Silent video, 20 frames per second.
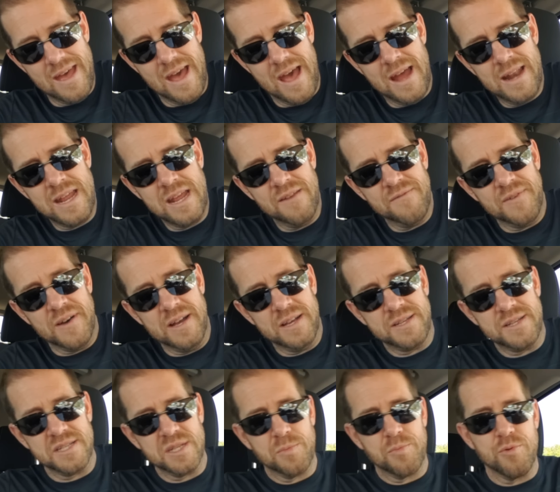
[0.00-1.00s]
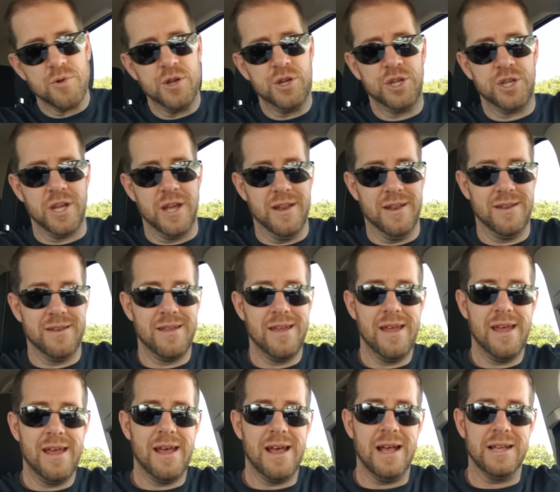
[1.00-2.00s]
Any advice is appreciated.
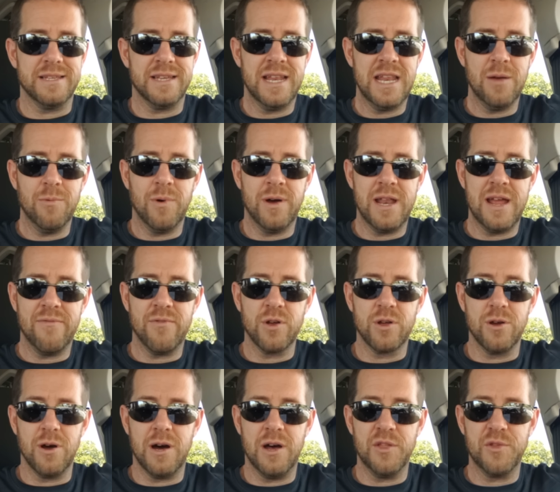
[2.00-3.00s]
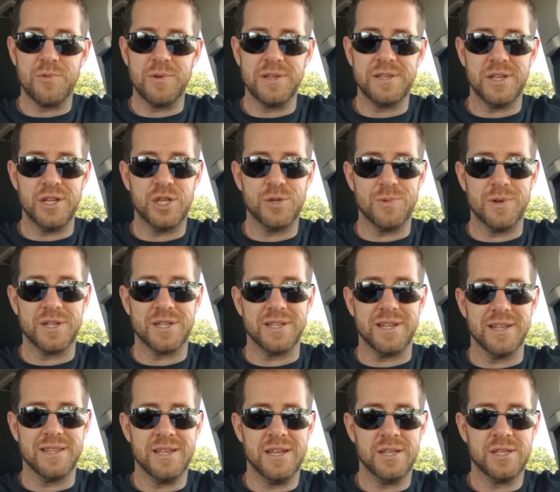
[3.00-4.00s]
Has anyone ever gone through a situation
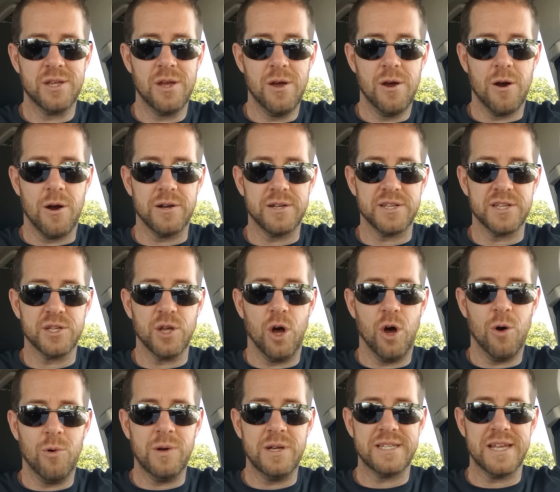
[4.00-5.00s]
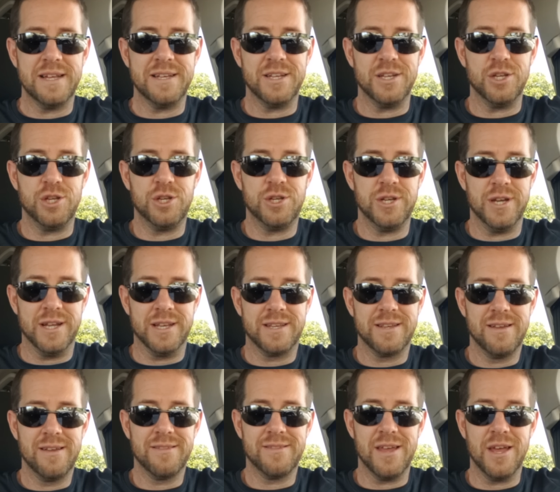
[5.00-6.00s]
like this, or does it always end in shit?
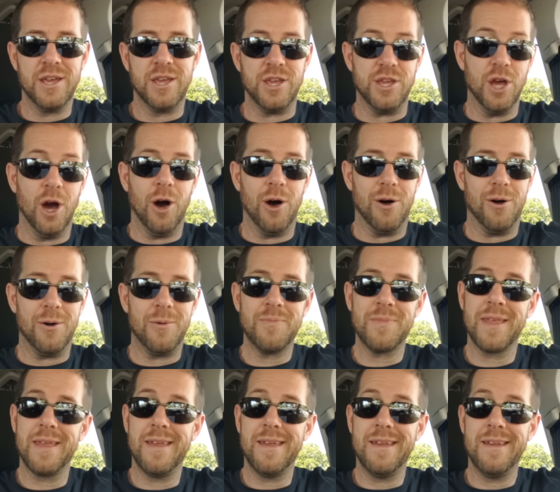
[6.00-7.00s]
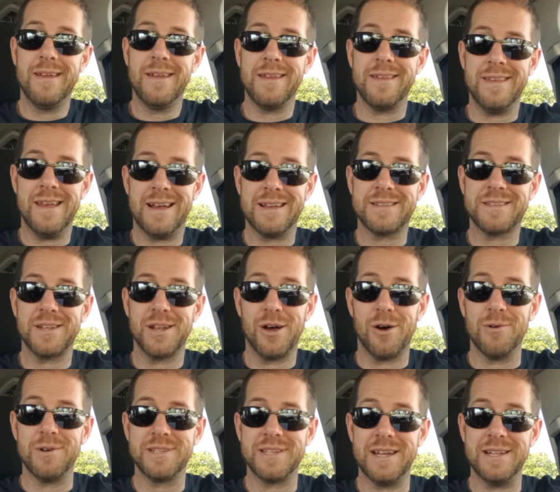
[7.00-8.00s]
Thank y'all. Yes, it
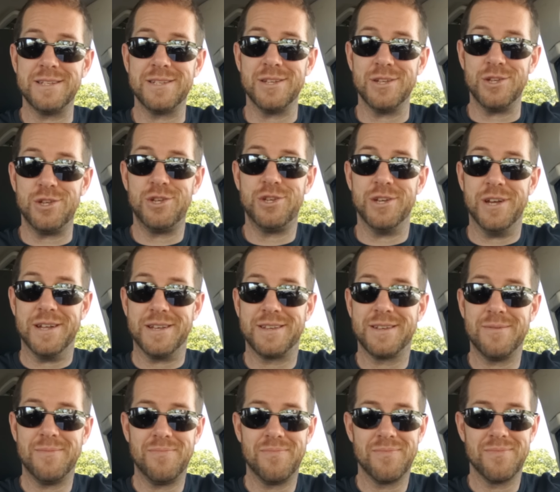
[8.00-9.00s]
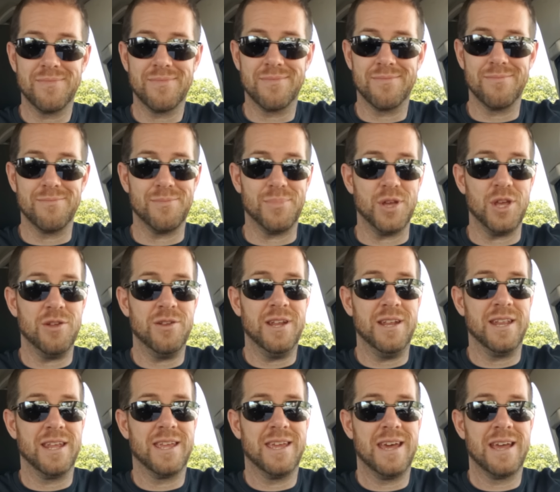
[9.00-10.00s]
always ends in shit, but you need
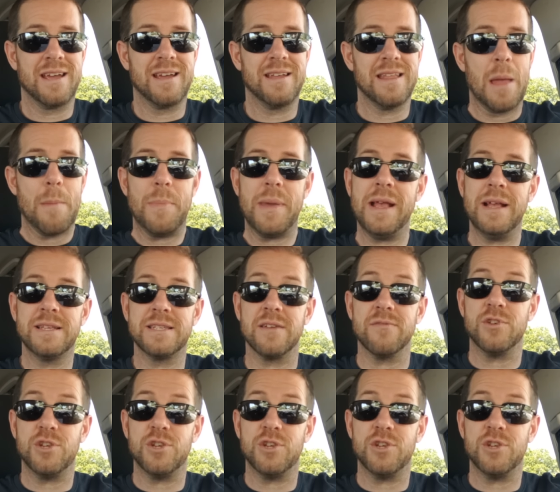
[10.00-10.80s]
to kick that piece of